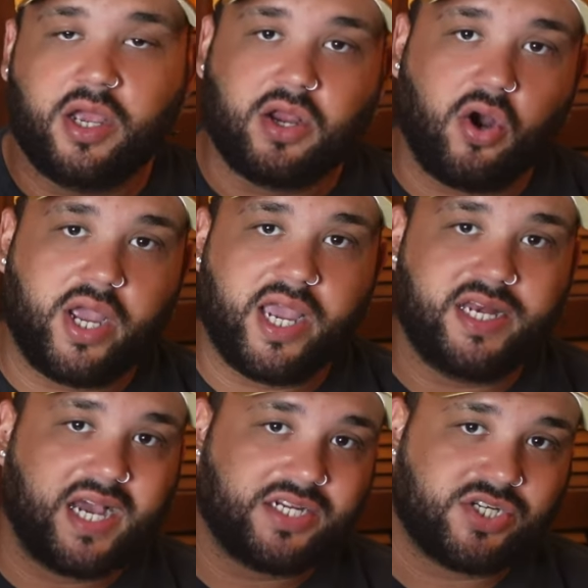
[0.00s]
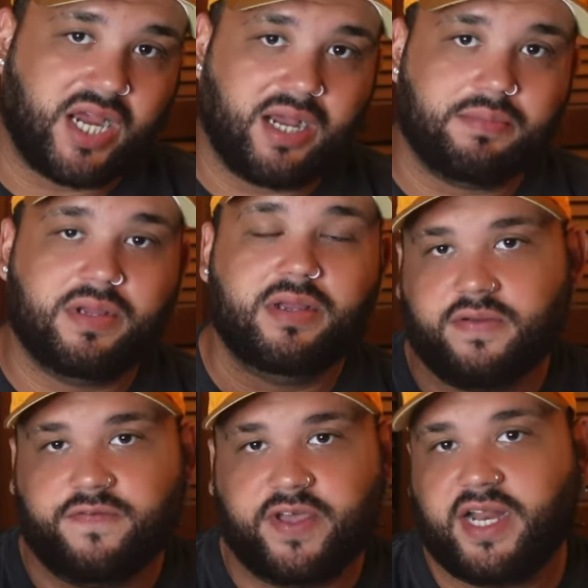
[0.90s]
go ahead y'all shop
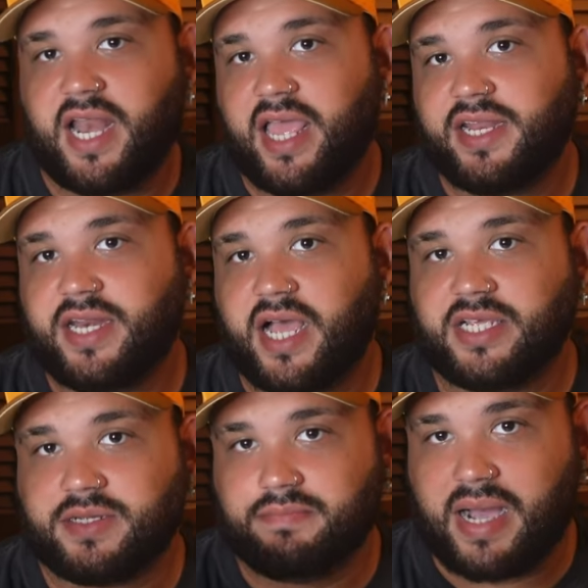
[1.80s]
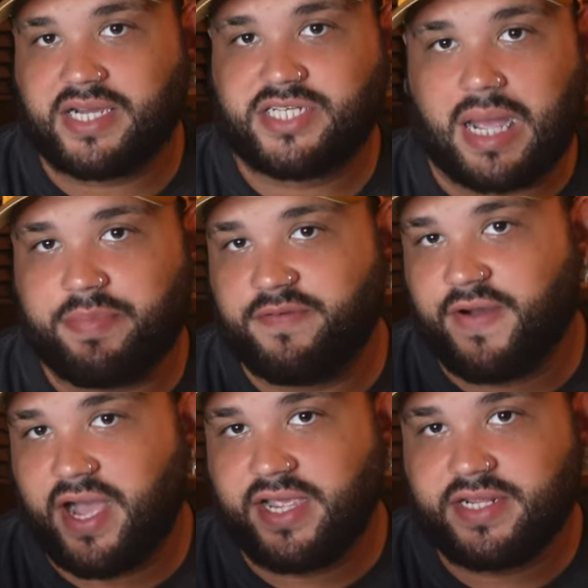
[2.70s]

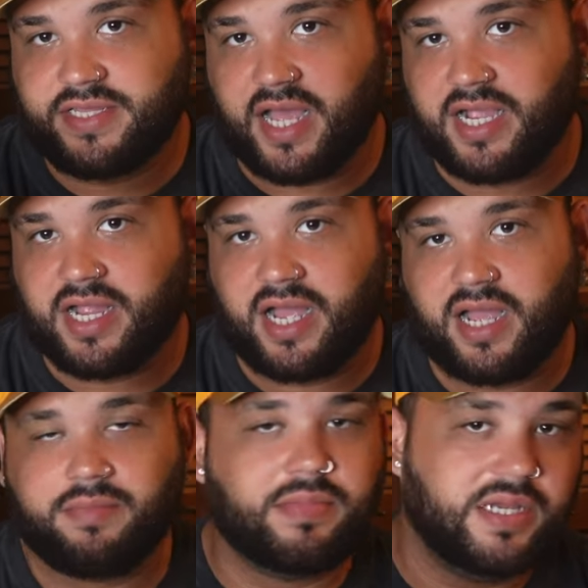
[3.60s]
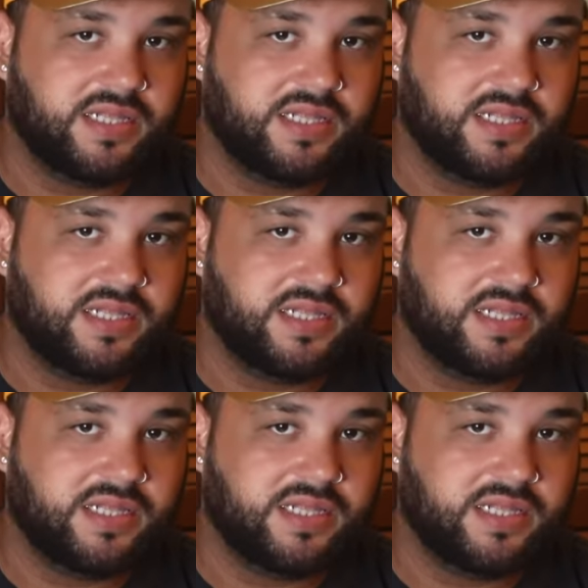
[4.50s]
fittedland.myshopify.com.